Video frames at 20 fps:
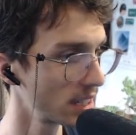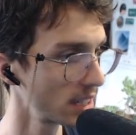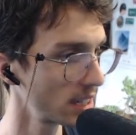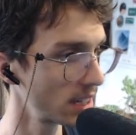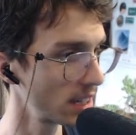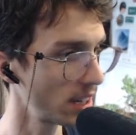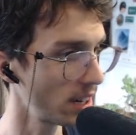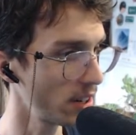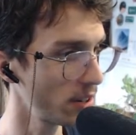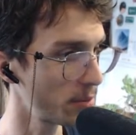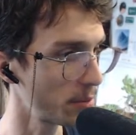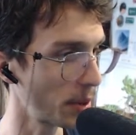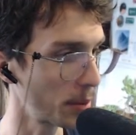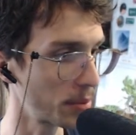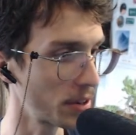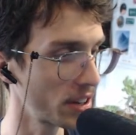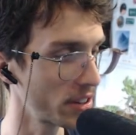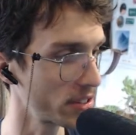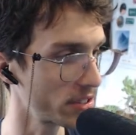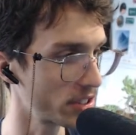Oh, my
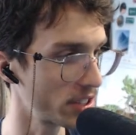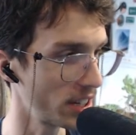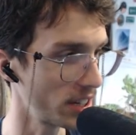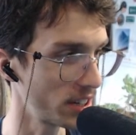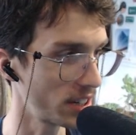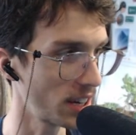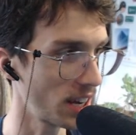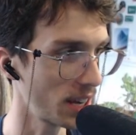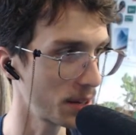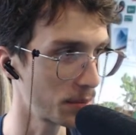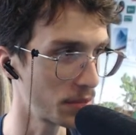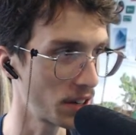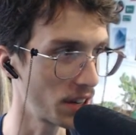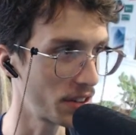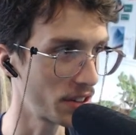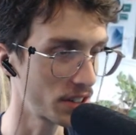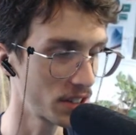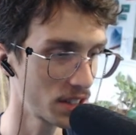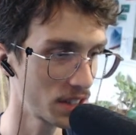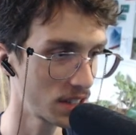brother's here. Hi,
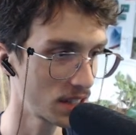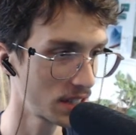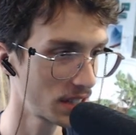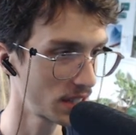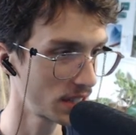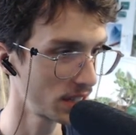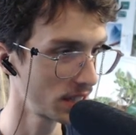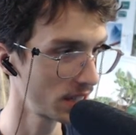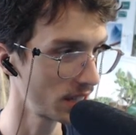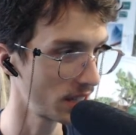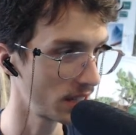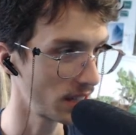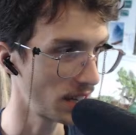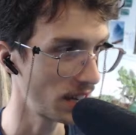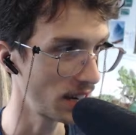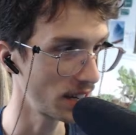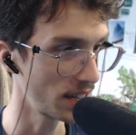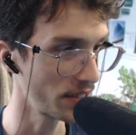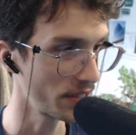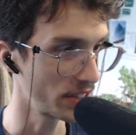brother. I
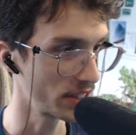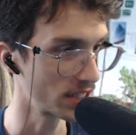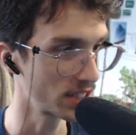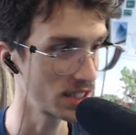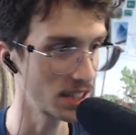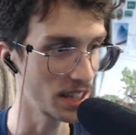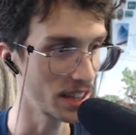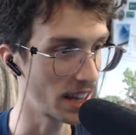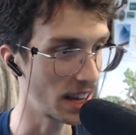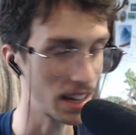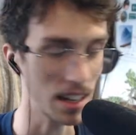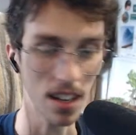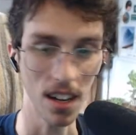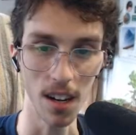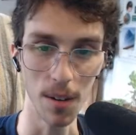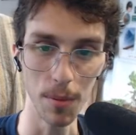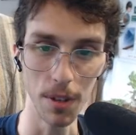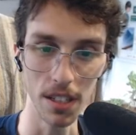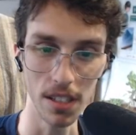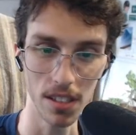didn't even see that
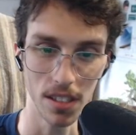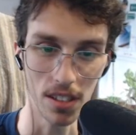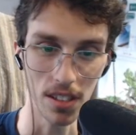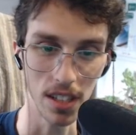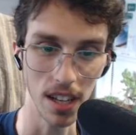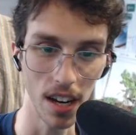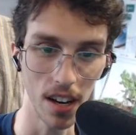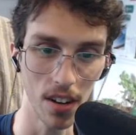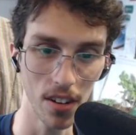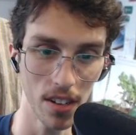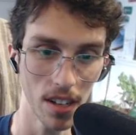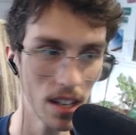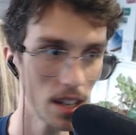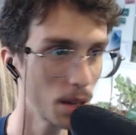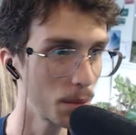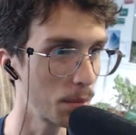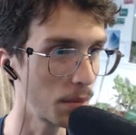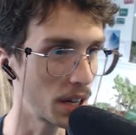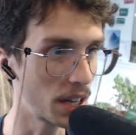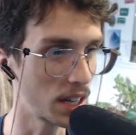comment until now.
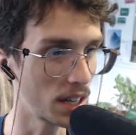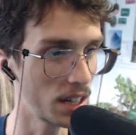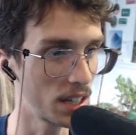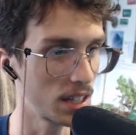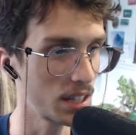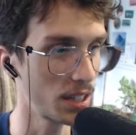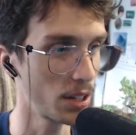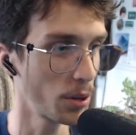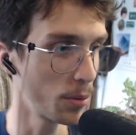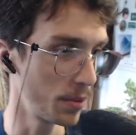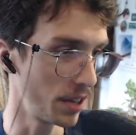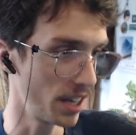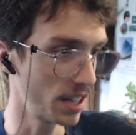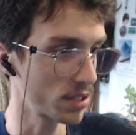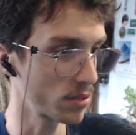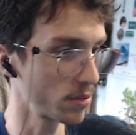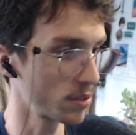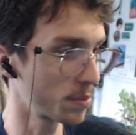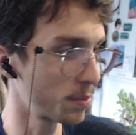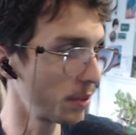My OBS
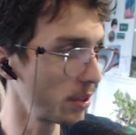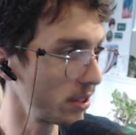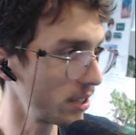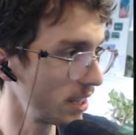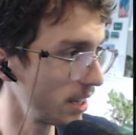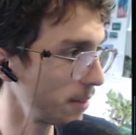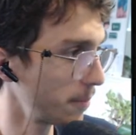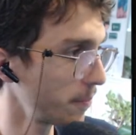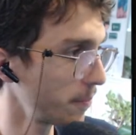was pulled up.